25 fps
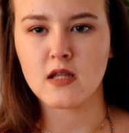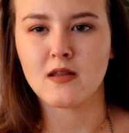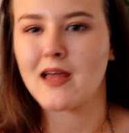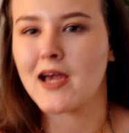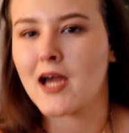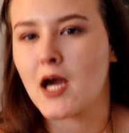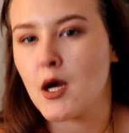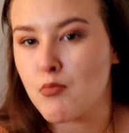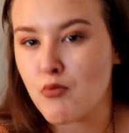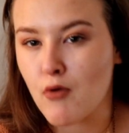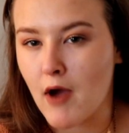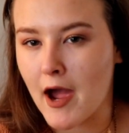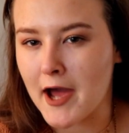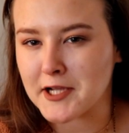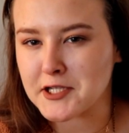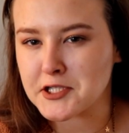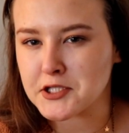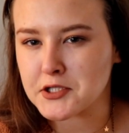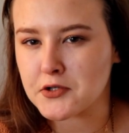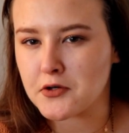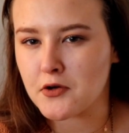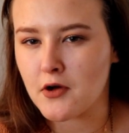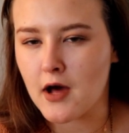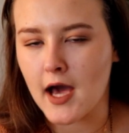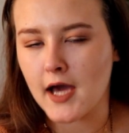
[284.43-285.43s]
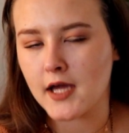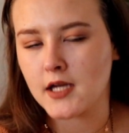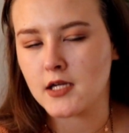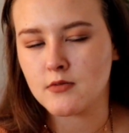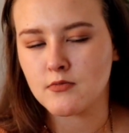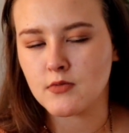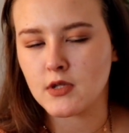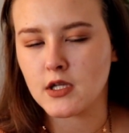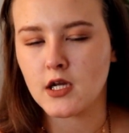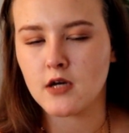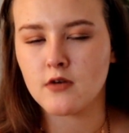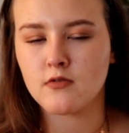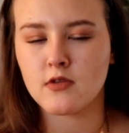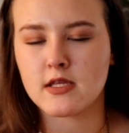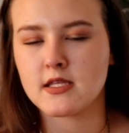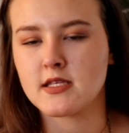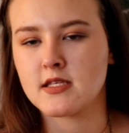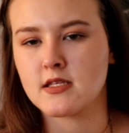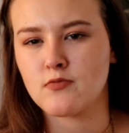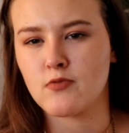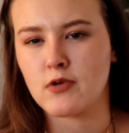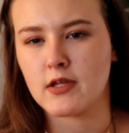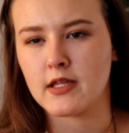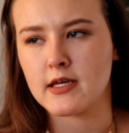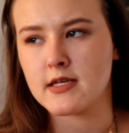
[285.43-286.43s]
like a practical item, you know?
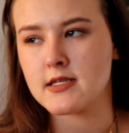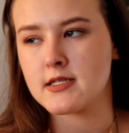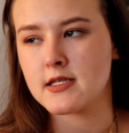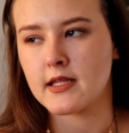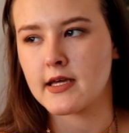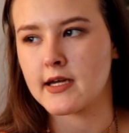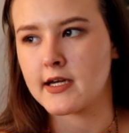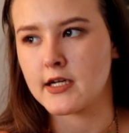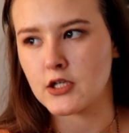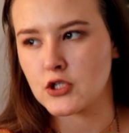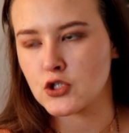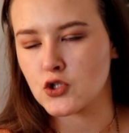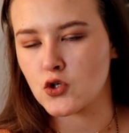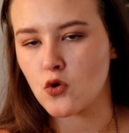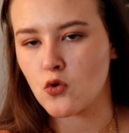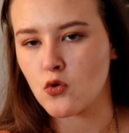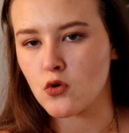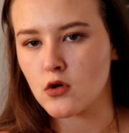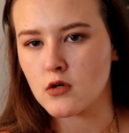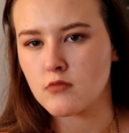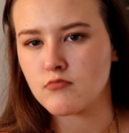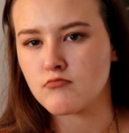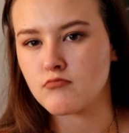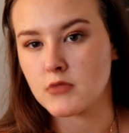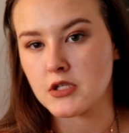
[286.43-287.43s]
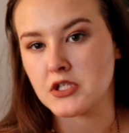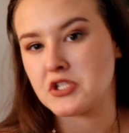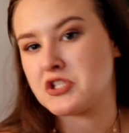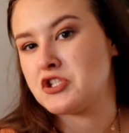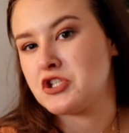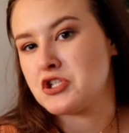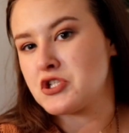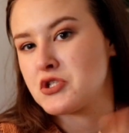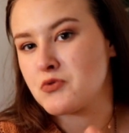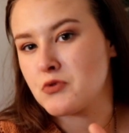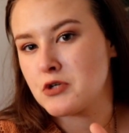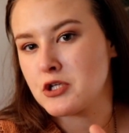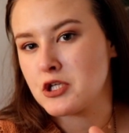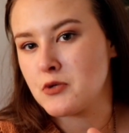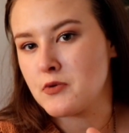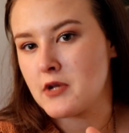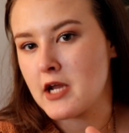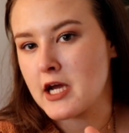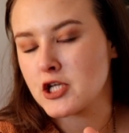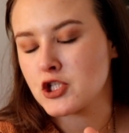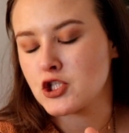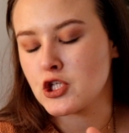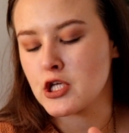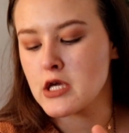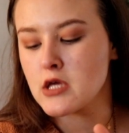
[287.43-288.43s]
This is really isn't like a decor, it's just one you would
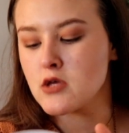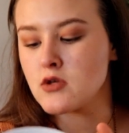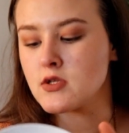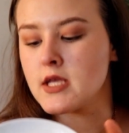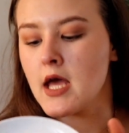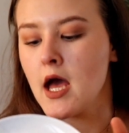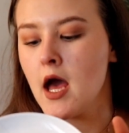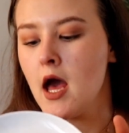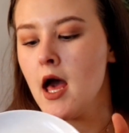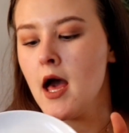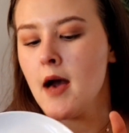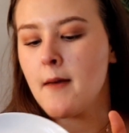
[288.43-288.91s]
actually use.